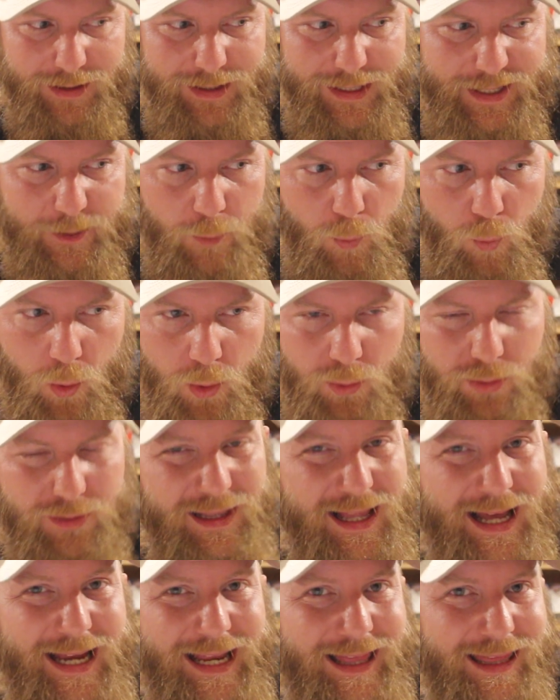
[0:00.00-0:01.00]
In a world
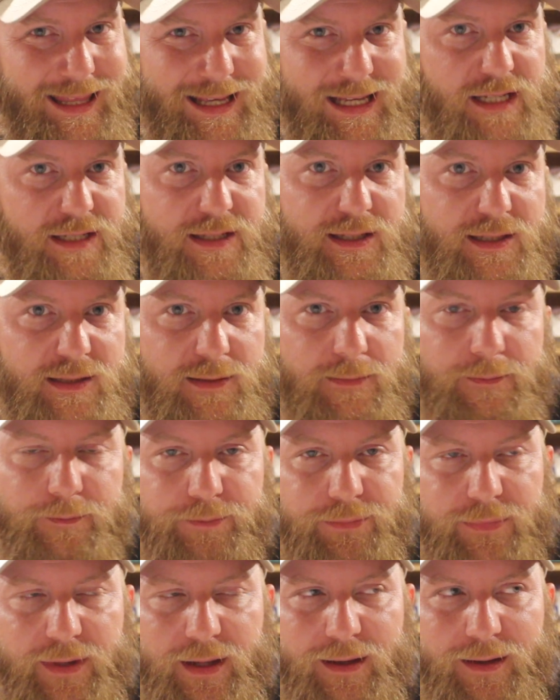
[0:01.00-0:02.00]
like this,
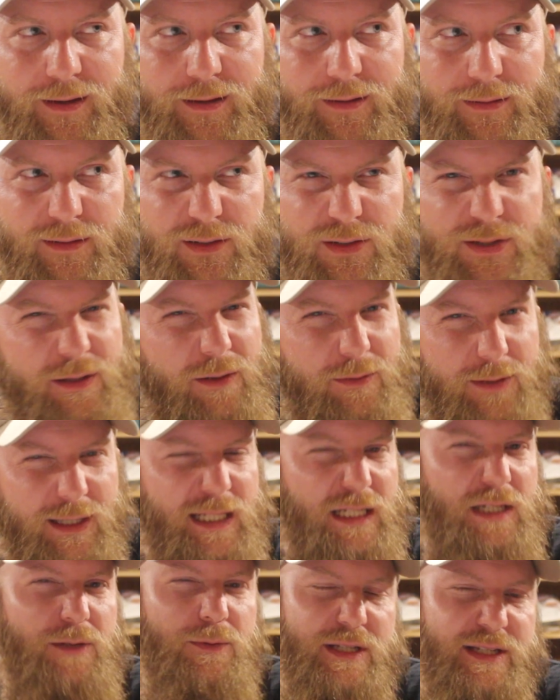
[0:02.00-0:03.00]
there's no
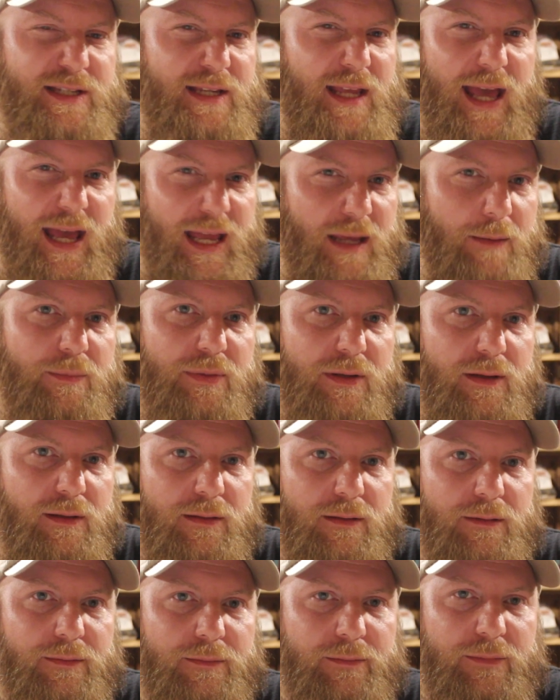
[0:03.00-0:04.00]
need to escape.
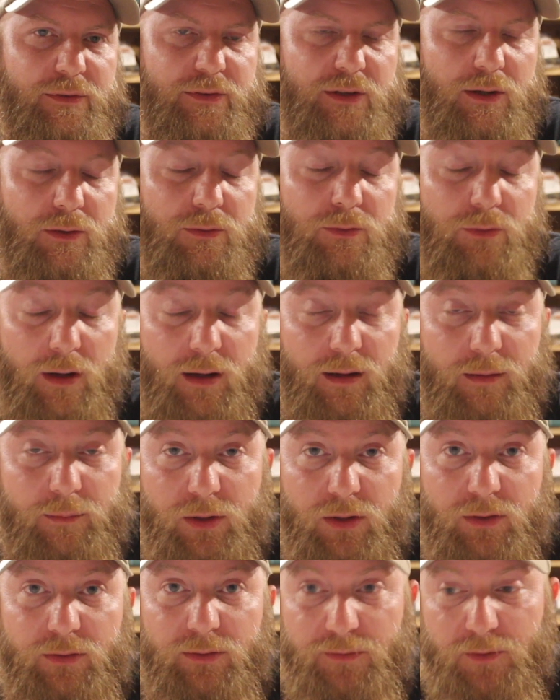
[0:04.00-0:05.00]
So drug
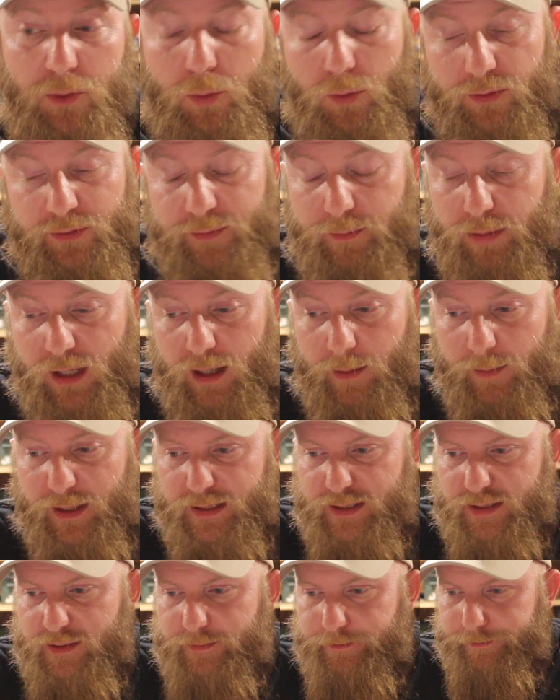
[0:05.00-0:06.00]
abuse, of course,
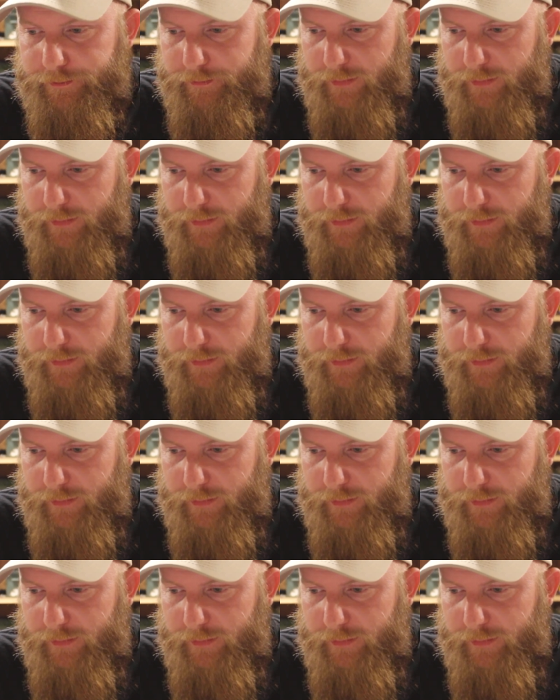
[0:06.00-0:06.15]
plummets.